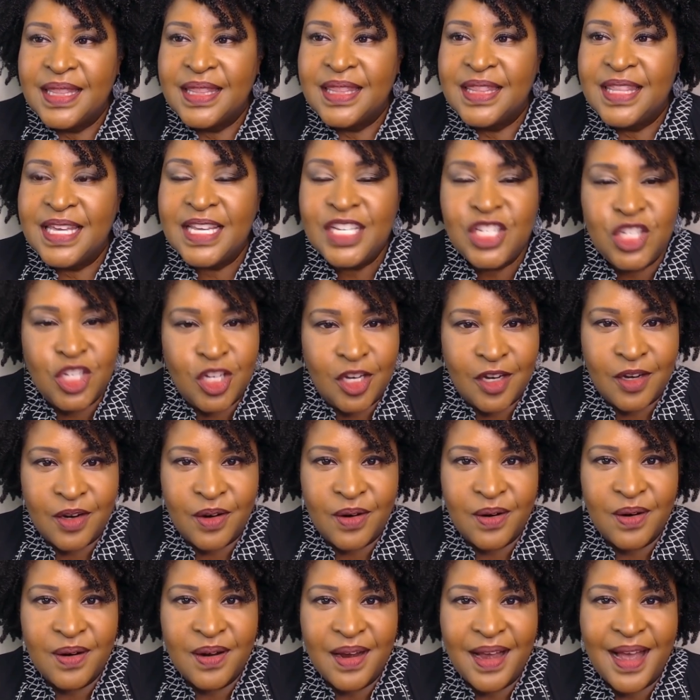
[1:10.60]
this
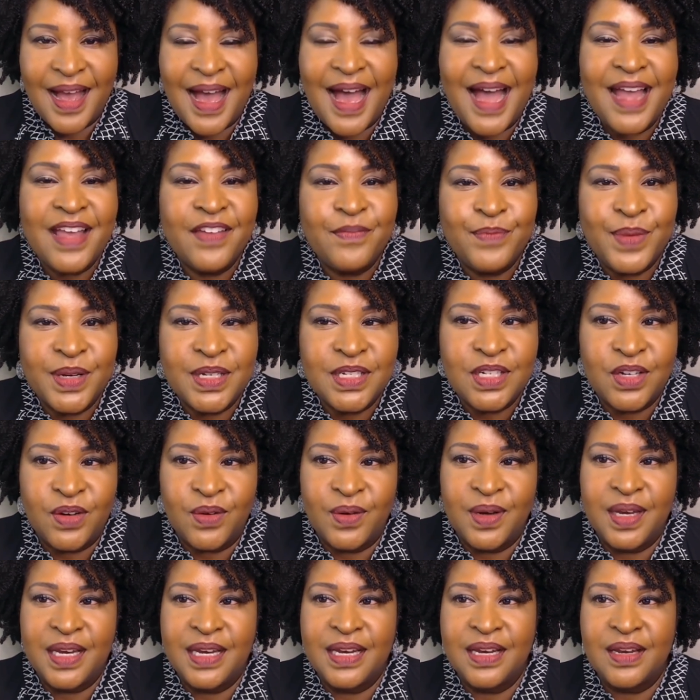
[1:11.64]
year, I have been
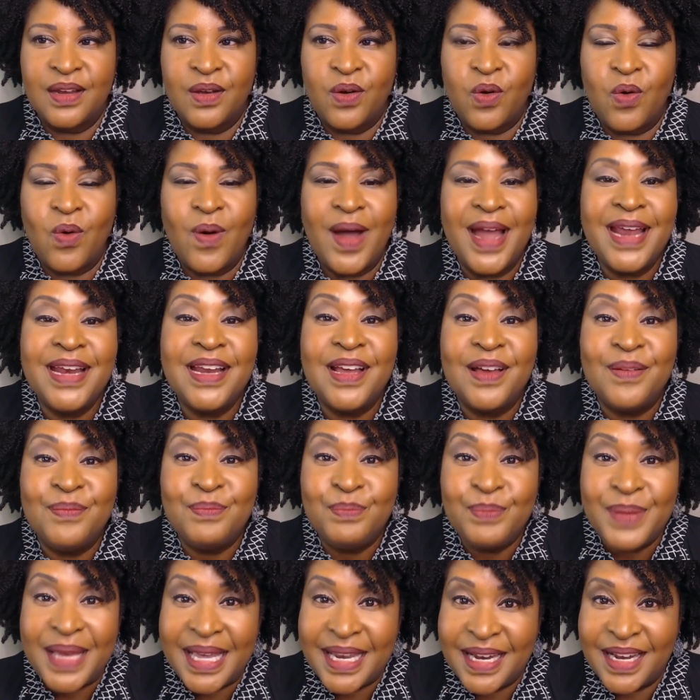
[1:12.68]
doing quite a
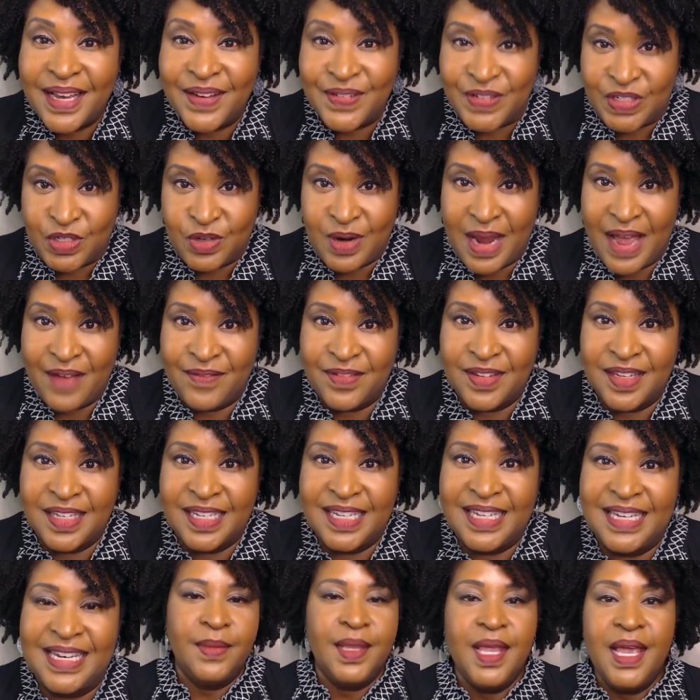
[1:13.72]
bit of
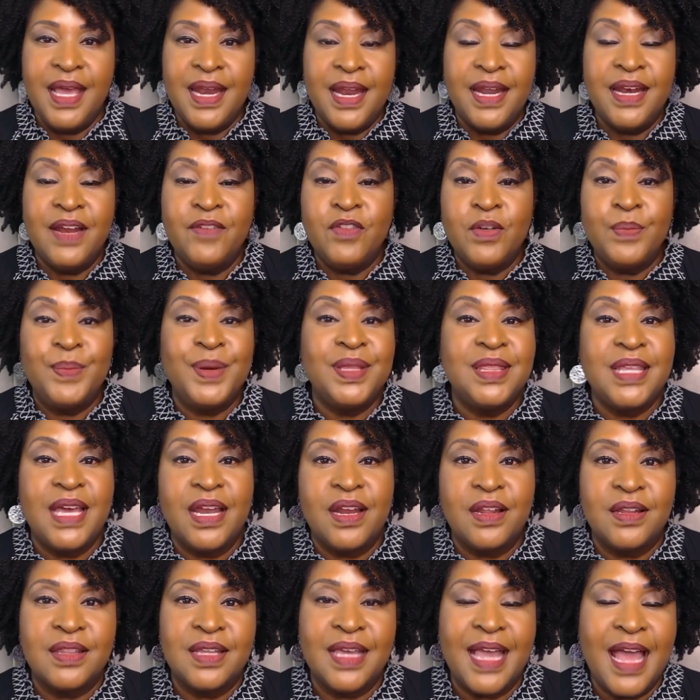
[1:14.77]
traveling, and I never put that
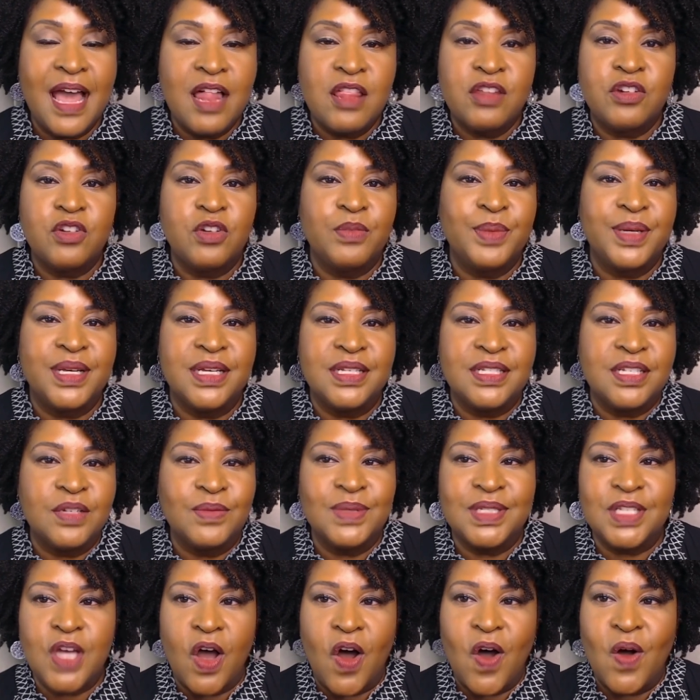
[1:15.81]
on the calendar because there
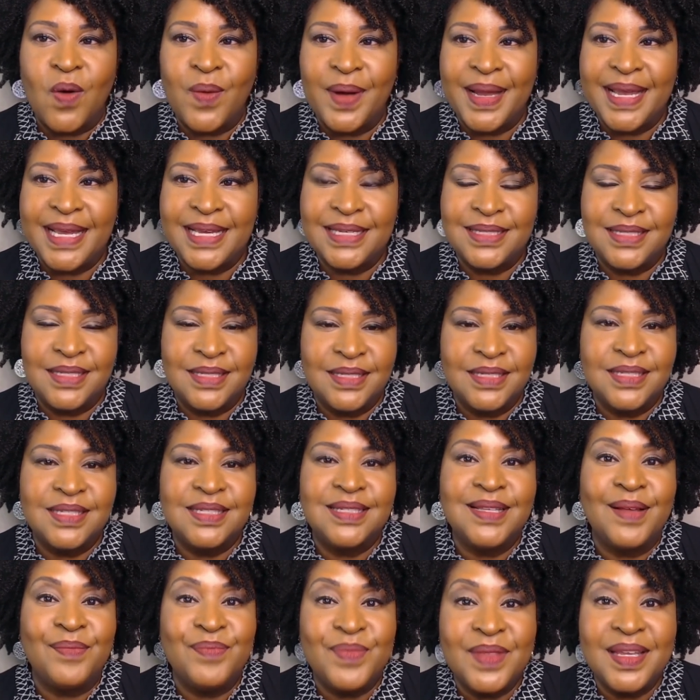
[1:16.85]
was always
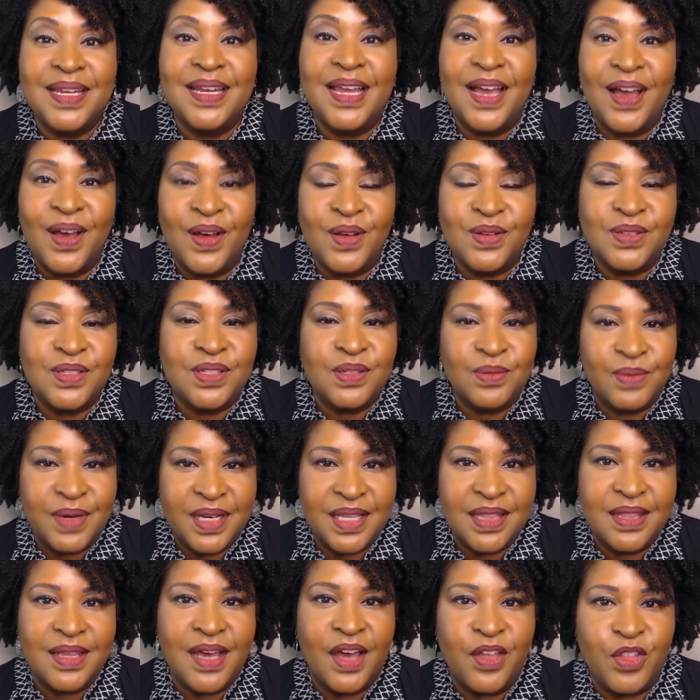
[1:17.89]
something else
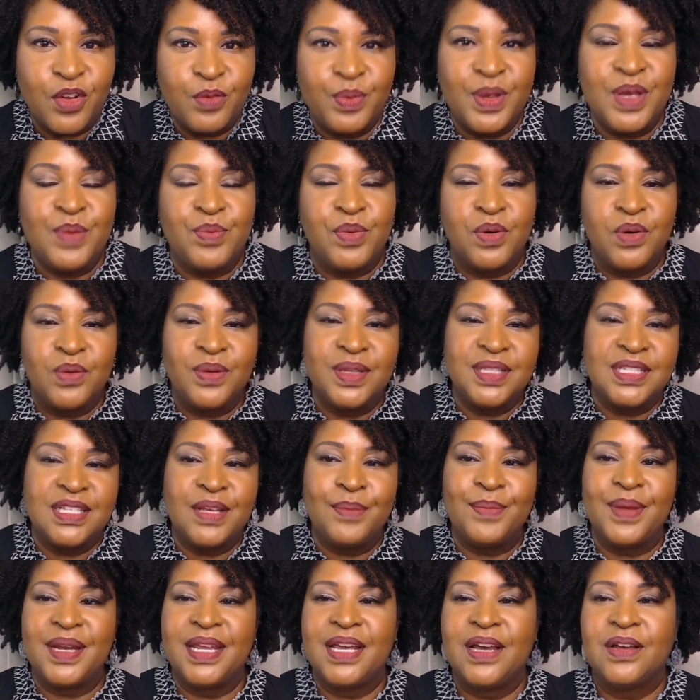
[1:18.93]
with other people, with
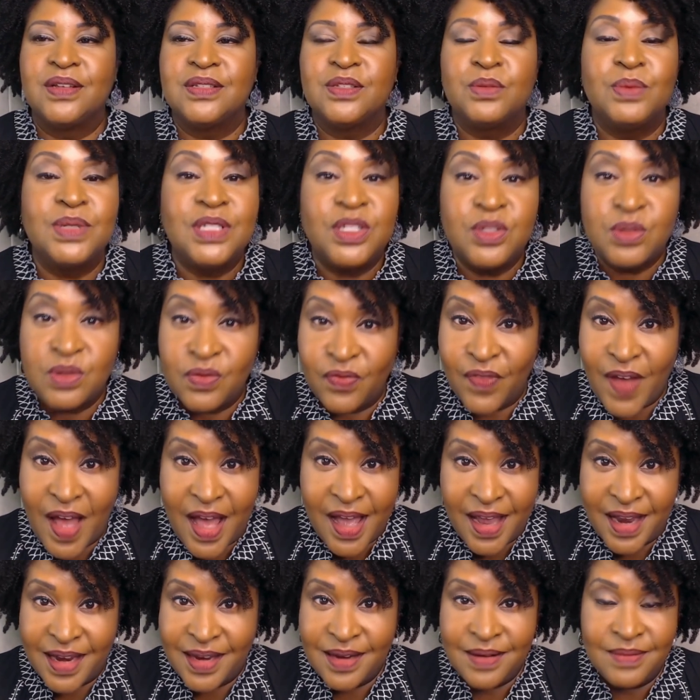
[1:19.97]
somebody else, which is
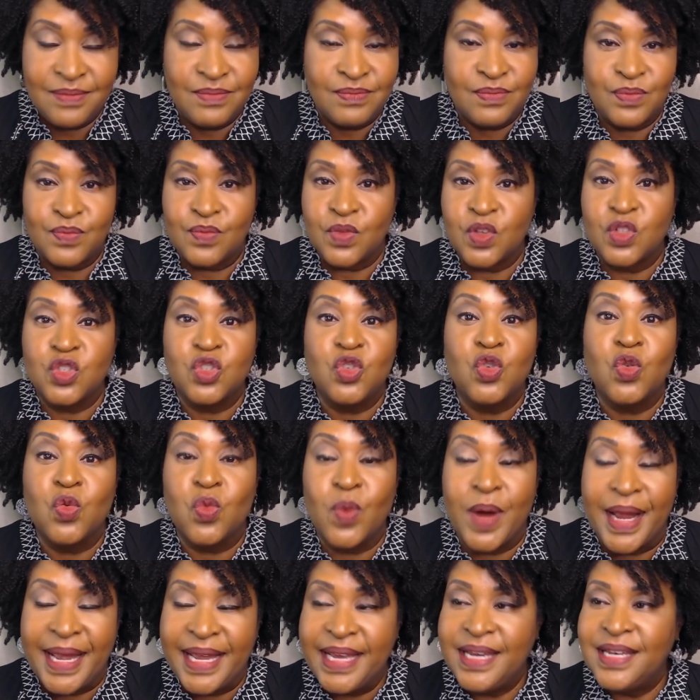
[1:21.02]
fine. It was
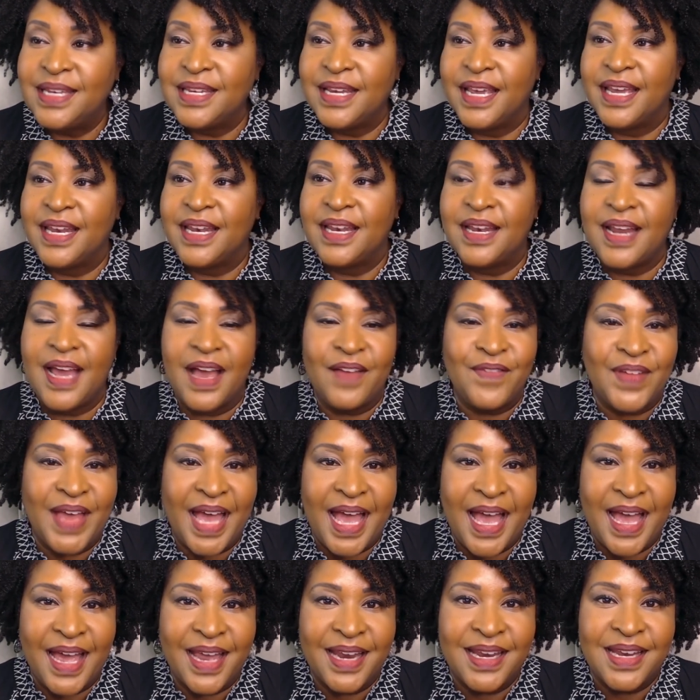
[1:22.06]
great, and I've
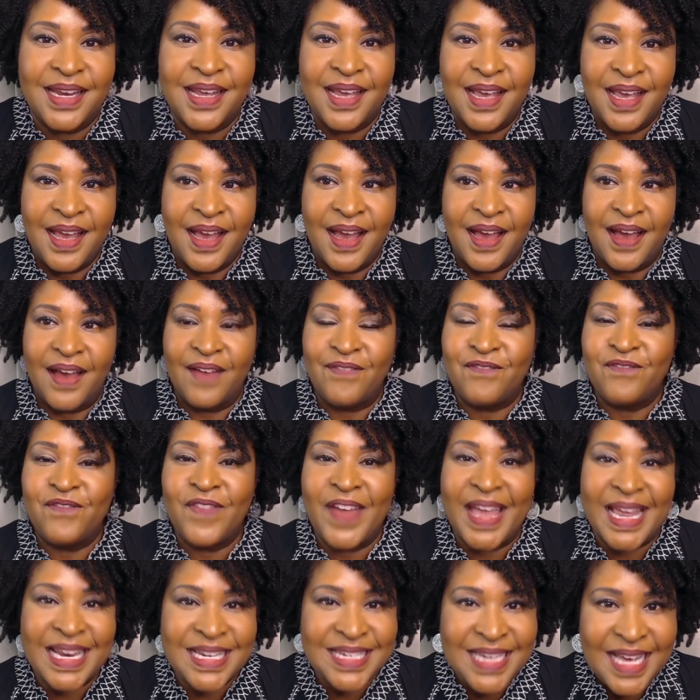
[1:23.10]
had a
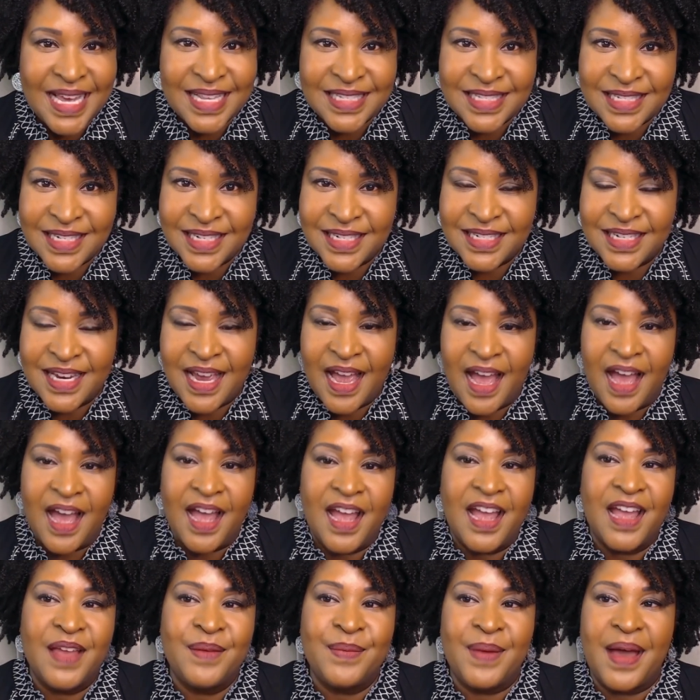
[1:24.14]
fantastic
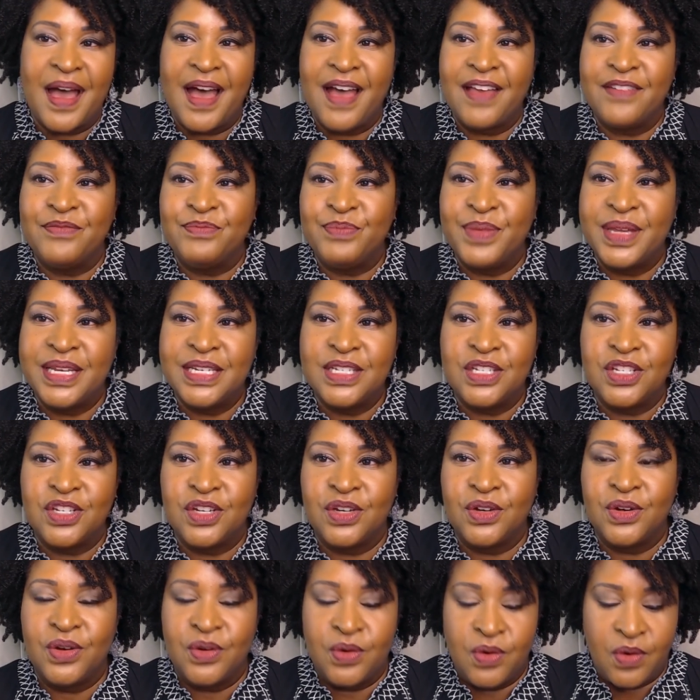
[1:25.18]
time. I've been
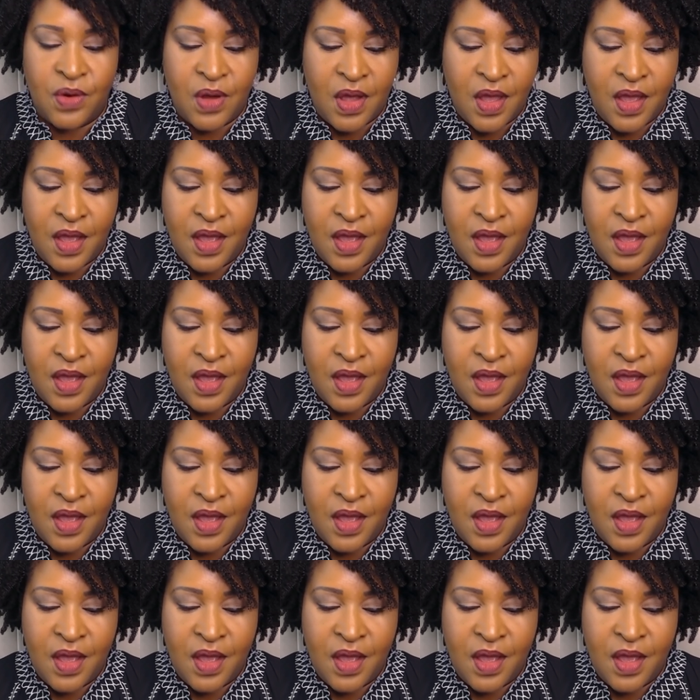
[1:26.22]
to